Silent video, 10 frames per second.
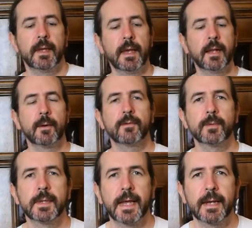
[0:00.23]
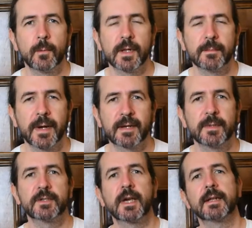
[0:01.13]
Hello everyone and welcome back to
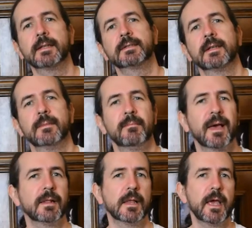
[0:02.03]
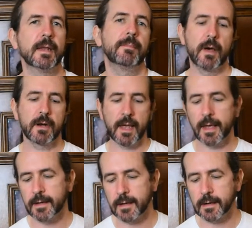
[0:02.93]
my channel. It's the Metalhead
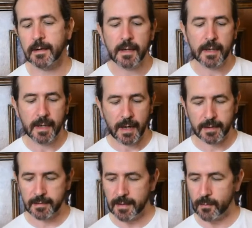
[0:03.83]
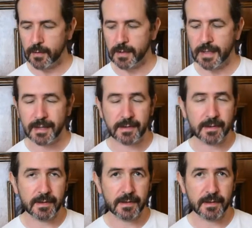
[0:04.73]
PotterHead here, and today we're looking at
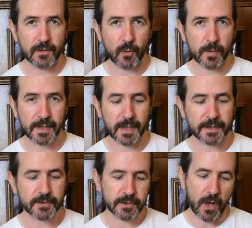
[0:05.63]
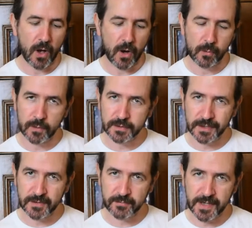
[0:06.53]
the Noble Collection Hogwarts
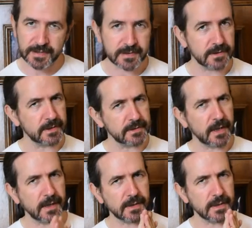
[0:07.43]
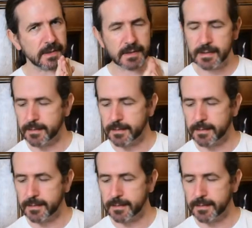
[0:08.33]
Express. Let's take a look.